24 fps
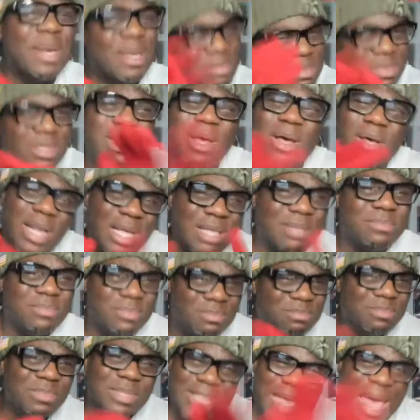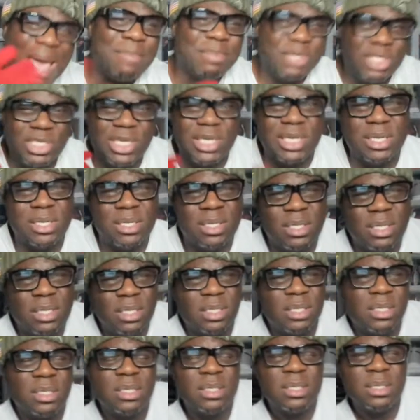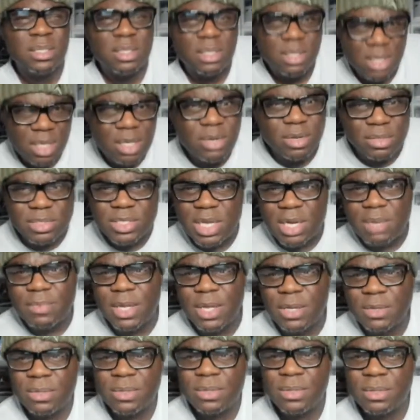them, You know that dap shit. You know what I'm talking about?